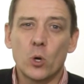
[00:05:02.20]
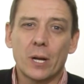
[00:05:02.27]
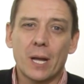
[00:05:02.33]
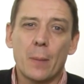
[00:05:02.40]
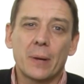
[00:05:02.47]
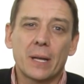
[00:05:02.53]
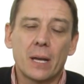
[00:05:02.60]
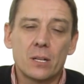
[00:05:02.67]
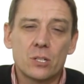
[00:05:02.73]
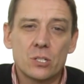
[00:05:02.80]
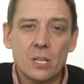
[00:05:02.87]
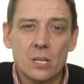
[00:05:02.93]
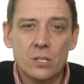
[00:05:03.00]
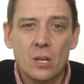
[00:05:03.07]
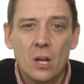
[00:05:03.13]
work
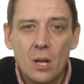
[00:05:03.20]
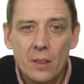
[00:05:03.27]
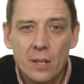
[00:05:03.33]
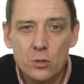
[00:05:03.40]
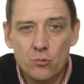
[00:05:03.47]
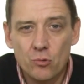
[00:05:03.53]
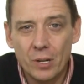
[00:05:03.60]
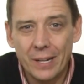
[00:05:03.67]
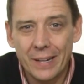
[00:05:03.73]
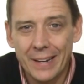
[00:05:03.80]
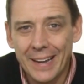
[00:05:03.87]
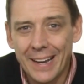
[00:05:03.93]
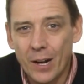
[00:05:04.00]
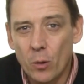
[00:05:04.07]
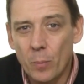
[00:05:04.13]
applications. That's really
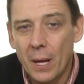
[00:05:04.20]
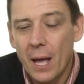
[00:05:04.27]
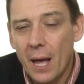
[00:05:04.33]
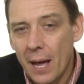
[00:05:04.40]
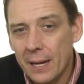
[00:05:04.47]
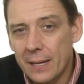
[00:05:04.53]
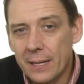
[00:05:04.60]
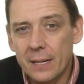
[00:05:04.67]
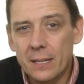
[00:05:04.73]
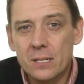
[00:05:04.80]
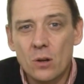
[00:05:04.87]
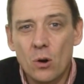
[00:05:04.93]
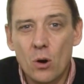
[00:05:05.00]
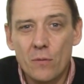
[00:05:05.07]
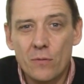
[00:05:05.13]
going to help. 8 gigs
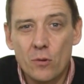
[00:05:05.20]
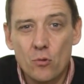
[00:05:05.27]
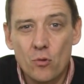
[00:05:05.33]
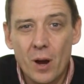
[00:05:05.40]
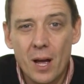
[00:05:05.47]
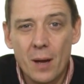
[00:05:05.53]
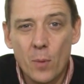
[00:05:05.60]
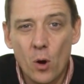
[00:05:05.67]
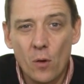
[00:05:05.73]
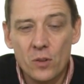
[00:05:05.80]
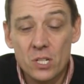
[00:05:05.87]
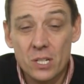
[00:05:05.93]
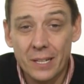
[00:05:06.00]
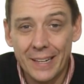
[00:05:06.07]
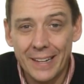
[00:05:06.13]
of RAM,
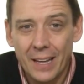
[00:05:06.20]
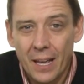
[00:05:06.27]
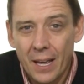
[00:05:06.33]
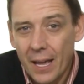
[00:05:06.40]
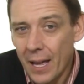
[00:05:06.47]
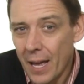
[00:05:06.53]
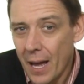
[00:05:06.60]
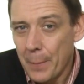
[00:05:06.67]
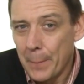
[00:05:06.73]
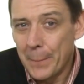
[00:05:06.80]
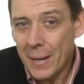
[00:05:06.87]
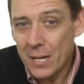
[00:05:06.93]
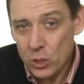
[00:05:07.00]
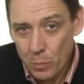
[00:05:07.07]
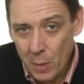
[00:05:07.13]
obviously
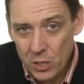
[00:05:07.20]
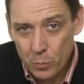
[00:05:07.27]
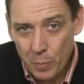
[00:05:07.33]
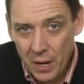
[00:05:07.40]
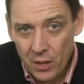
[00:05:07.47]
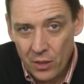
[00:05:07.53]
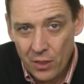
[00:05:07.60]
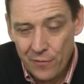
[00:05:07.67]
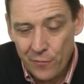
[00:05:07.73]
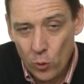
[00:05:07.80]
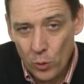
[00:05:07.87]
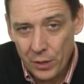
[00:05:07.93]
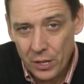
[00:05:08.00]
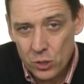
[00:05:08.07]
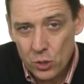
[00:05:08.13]
much better than the
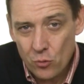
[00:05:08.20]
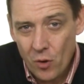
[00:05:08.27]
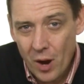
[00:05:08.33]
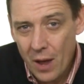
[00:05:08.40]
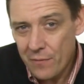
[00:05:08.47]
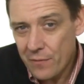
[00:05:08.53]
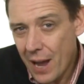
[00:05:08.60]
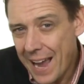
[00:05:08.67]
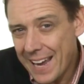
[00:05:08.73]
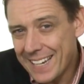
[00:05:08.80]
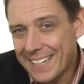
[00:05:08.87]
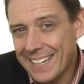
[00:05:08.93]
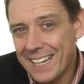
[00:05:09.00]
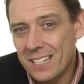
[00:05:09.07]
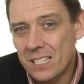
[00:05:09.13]
4 gigs of RAM.
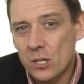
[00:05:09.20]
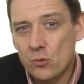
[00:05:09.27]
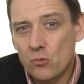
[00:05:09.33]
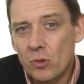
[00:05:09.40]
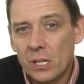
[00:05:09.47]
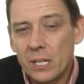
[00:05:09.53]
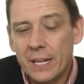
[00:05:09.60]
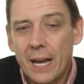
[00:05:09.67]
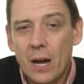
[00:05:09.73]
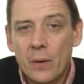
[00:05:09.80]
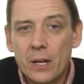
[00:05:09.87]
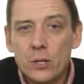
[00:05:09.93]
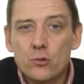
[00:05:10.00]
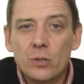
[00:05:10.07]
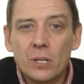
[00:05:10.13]
8 gigs is really now
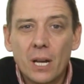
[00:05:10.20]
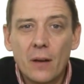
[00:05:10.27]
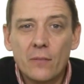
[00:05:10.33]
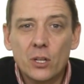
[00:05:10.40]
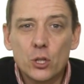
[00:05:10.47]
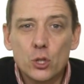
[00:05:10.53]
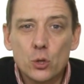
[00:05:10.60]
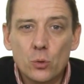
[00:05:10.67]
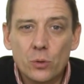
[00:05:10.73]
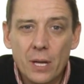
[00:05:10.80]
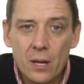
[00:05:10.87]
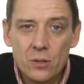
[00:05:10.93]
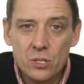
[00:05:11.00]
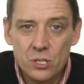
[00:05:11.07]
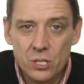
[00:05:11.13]
entry level in
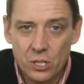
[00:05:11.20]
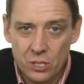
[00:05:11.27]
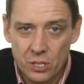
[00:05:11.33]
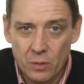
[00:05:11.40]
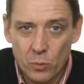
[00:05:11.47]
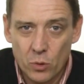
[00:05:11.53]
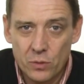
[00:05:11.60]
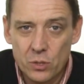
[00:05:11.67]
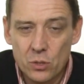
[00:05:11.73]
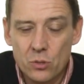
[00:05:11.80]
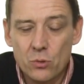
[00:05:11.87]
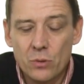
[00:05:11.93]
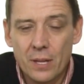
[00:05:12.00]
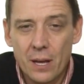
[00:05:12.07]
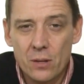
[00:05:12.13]
2016, moving to
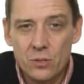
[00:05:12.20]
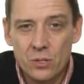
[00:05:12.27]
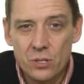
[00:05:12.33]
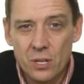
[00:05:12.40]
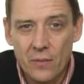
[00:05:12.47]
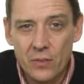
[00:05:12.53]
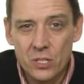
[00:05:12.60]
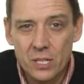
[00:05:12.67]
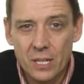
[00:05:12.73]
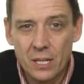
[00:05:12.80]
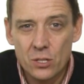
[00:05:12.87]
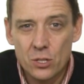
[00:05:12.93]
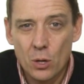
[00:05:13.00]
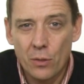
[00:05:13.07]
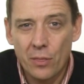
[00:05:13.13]

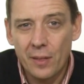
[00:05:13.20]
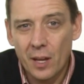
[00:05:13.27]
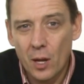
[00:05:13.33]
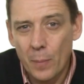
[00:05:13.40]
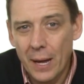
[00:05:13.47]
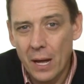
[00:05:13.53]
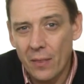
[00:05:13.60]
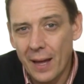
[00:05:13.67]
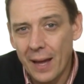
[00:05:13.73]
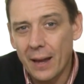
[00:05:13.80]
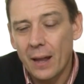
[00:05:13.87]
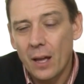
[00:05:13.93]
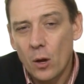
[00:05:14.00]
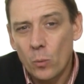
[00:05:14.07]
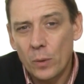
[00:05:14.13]
2017. So think about
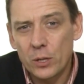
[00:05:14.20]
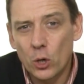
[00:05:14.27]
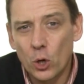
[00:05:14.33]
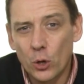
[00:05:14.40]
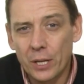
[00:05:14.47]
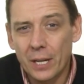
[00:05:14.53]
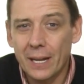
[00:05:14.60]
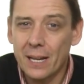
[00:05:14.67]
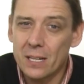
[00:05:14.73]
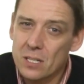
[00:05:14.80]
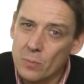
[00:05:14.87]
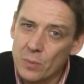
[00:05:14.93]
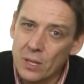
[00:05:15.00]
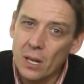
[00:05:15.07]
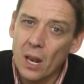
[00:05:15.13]
that when you're looking at
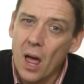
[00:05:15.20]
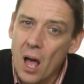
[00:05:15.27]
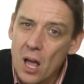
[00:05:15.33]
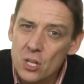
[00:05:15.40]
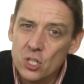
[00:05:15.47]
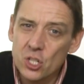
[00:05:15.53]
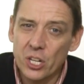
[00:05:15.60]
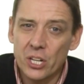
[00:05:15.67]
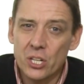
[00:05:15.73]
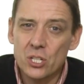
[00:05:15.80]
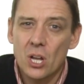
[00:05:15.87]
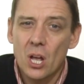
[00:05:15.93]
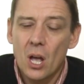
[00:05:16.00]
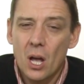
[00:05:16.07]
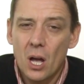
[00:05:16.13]
some of the last
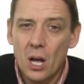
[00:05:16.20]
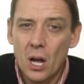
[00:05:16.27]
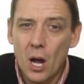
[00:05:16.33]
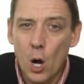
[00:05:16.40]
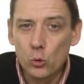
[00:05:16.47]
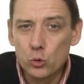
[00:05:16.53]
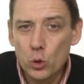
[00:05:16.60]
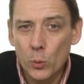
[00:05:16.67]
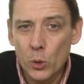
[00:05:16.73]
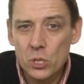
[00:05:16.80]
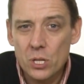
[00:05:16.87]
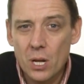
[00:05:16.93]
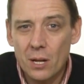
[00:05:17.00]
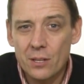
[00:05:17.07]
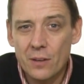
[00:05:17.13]
year's ultrabook
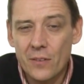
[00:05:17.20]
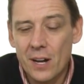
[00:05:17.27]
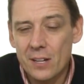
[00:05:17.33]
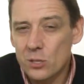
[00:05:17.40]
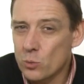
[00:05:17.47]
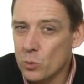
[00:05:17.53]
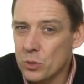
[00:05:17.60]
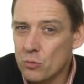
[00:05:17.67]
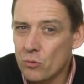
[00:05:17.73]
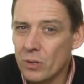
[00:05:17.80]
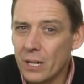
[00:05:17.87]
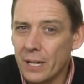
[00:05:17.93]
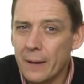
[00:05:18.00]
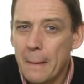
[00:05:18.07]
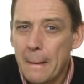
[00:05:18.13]
style devices, which
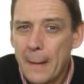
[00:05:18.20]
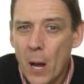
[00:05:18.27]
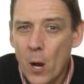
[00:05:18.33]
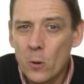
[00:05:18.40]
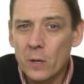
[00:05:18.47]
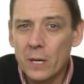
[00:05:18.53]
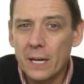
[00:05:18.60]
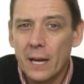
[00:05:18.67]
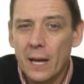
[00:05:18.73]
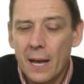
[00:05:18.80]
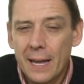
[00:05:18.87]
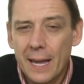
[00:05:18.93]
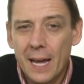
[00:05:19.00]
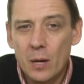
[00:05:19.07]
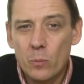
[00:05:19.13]
really only
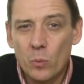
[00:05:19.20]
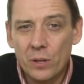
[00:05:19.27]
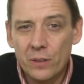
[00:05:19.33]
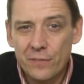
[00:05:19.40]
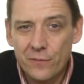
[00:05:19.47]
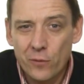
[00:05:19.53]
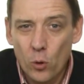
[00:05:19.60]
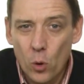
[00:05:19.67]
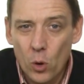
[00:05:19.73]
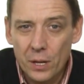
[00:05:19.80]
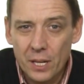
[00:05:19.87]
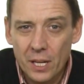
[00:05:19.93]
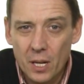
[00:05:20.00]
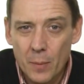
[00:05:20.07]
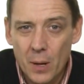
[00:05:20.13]
came with 4
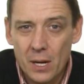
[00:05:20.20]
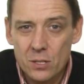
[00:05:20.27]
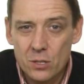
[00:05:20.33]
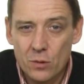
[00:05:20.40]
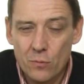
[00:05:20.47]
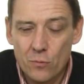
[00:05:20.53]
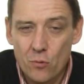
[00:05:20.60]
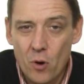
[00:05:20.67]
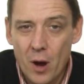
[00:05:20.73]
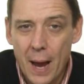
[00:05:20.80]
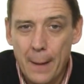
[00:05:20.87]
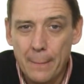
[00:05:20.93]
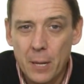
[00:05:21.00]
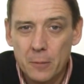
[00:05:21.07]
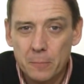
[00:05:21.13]
gigabytes of
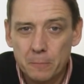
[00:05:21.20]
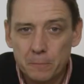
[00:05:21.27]
RAM.